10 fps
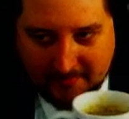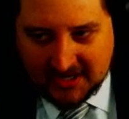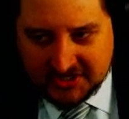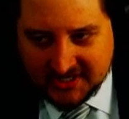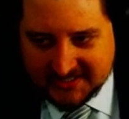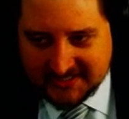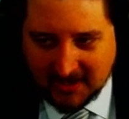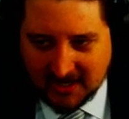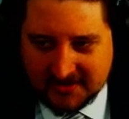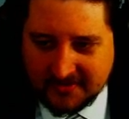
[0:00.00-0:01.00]
Shout out to
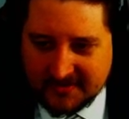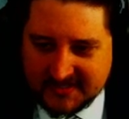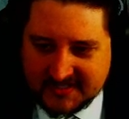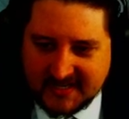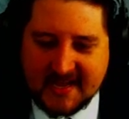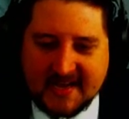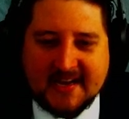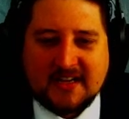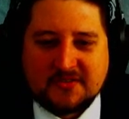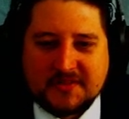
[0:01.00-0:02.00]
Mark Who 13
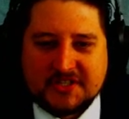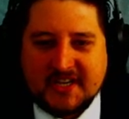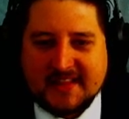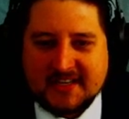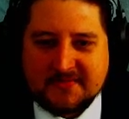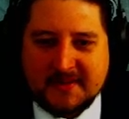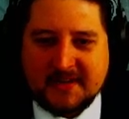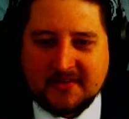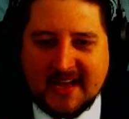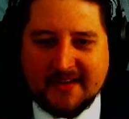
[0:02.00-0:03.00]
hanging out in Twitch chat. Thanks for being
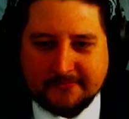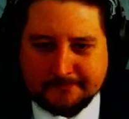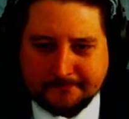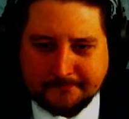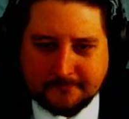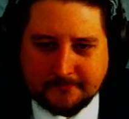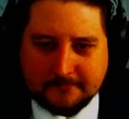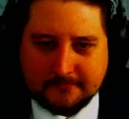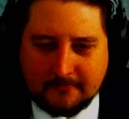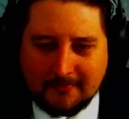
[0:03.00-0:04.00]
here live.
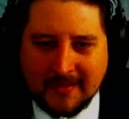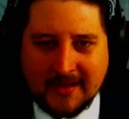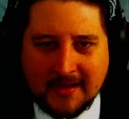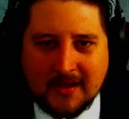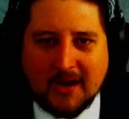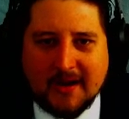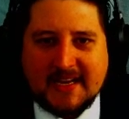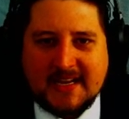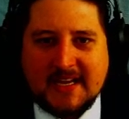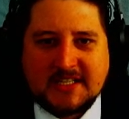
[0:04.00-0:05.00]
All
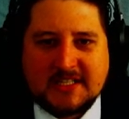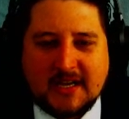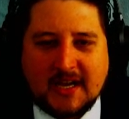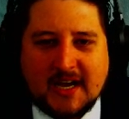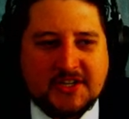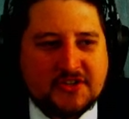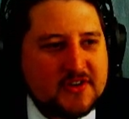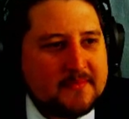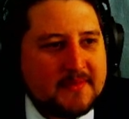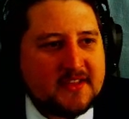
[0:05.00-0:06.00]
right, East uh,
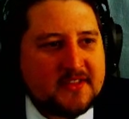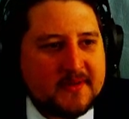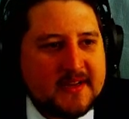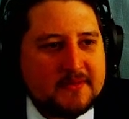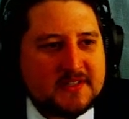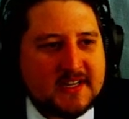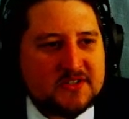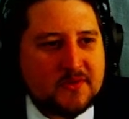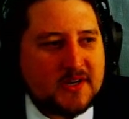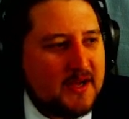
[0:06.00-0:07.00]
Dream League 3 was the
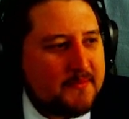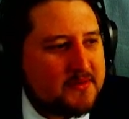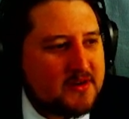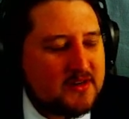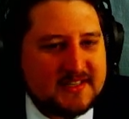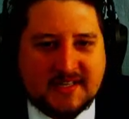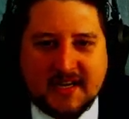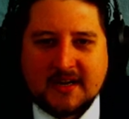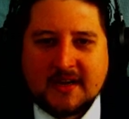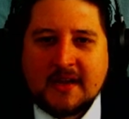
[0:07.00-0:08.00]
next one up on our list
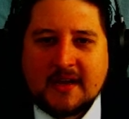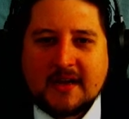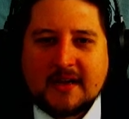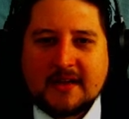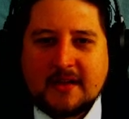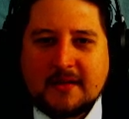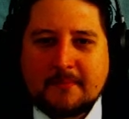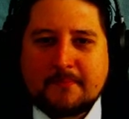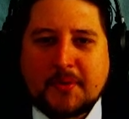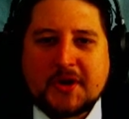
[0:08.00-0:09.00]
here.
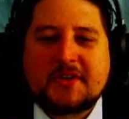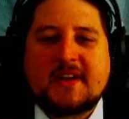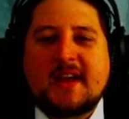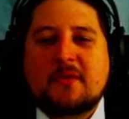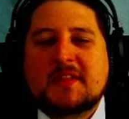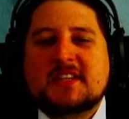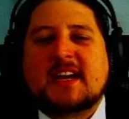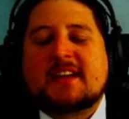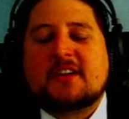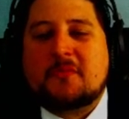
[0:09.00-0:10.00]
Burden United won the
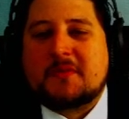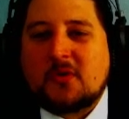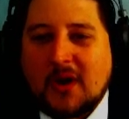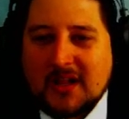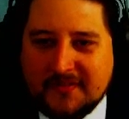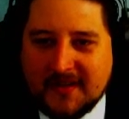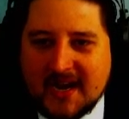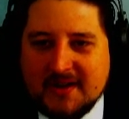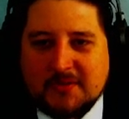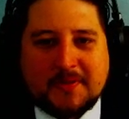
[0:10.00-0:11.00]
second open
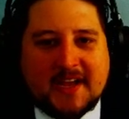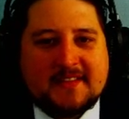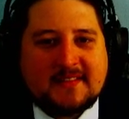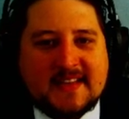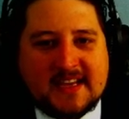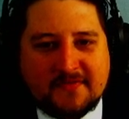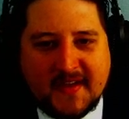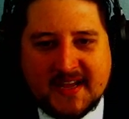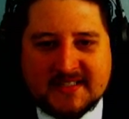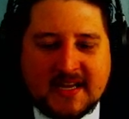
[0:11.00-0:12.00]
qualifier and will play in the league
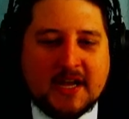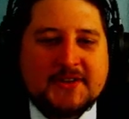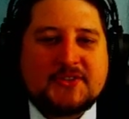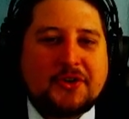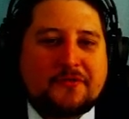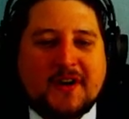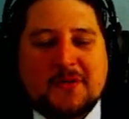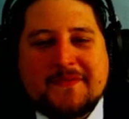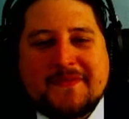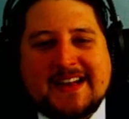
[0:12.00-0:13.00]
phase. So
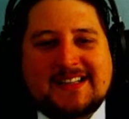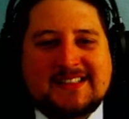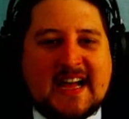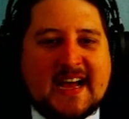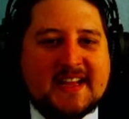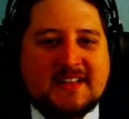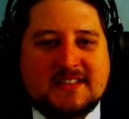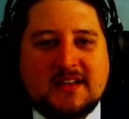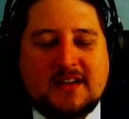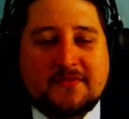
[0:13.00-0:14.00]
far, we've got
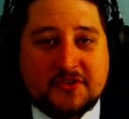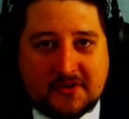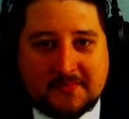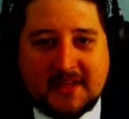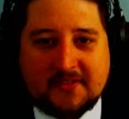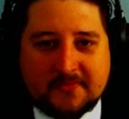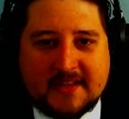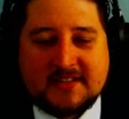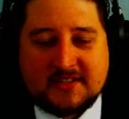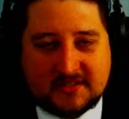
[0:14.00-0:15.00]
Alliance for Dream League
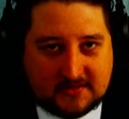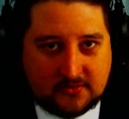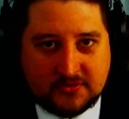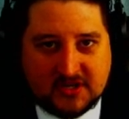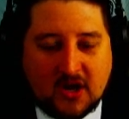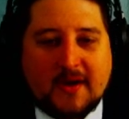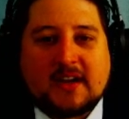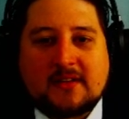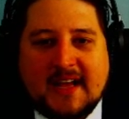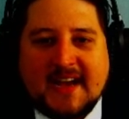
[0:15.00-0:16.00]
3. This is who's
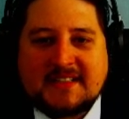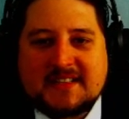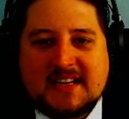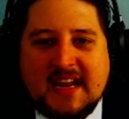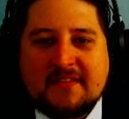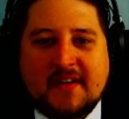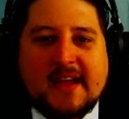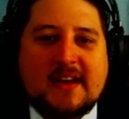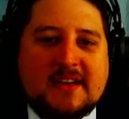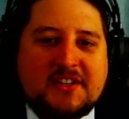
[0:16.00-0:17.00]
going. Alliance is an
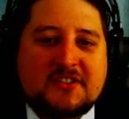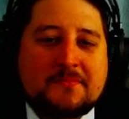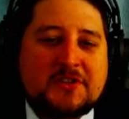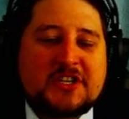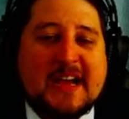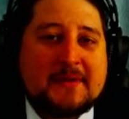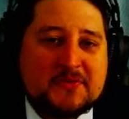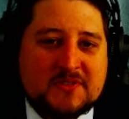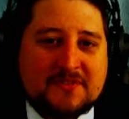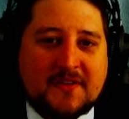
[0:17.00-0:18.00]
invite. Ninjas in
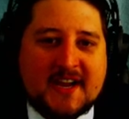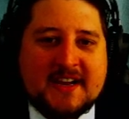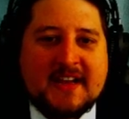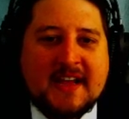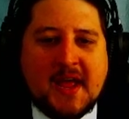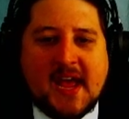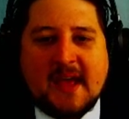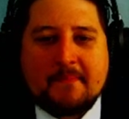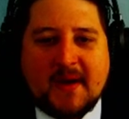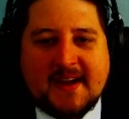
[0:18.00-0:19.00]
Pajamas was invited.
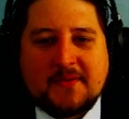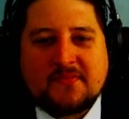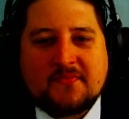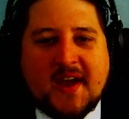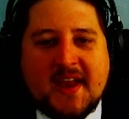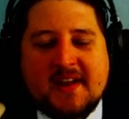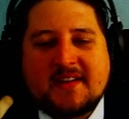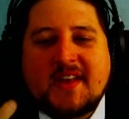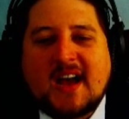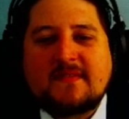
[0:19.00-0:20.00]
Empire was invited.
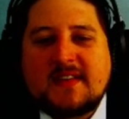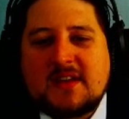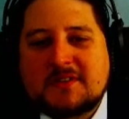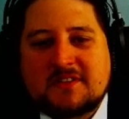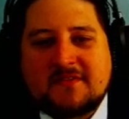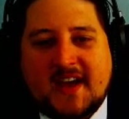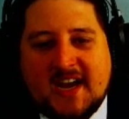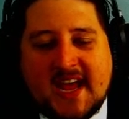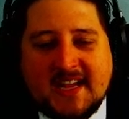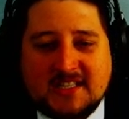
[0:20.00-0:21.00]
Navi was
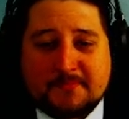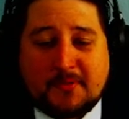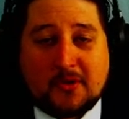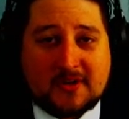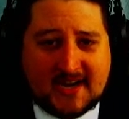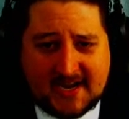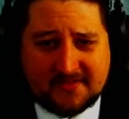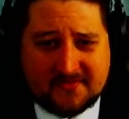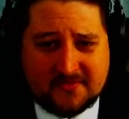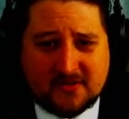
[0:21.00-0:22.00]
invited. Aces Polar got
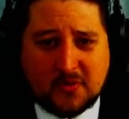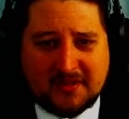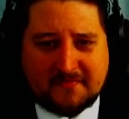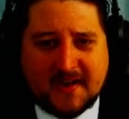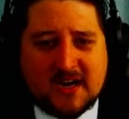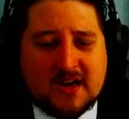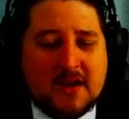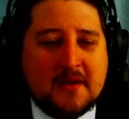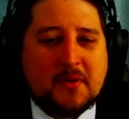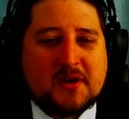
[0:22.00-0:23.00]
in through a qualifier.
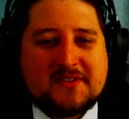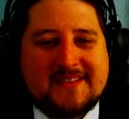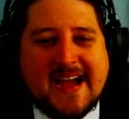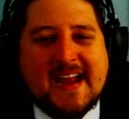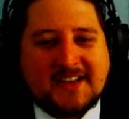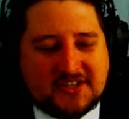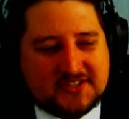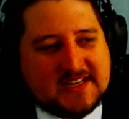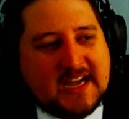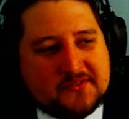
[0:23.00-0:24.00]
Burden United
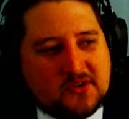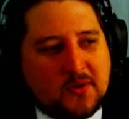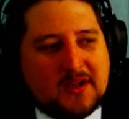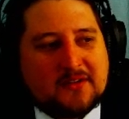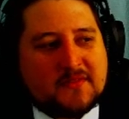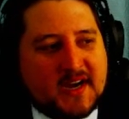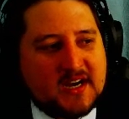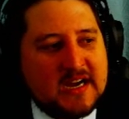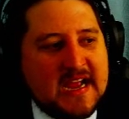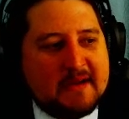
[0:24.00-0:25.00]
just got through a
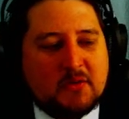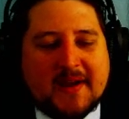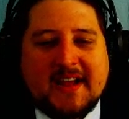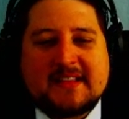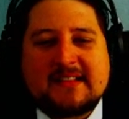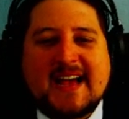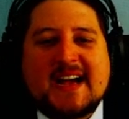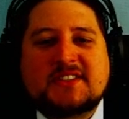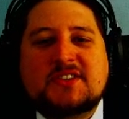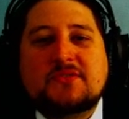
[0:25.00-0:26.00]
qualifier. And we're waiting on the
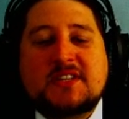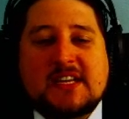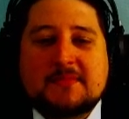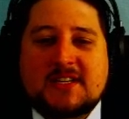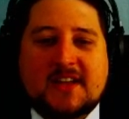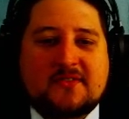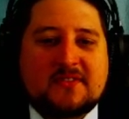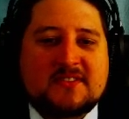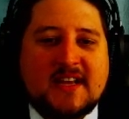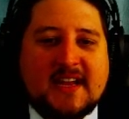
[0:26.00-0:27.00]
last two teams to get through
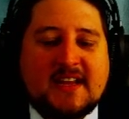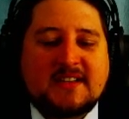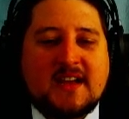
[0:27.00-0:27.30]
the second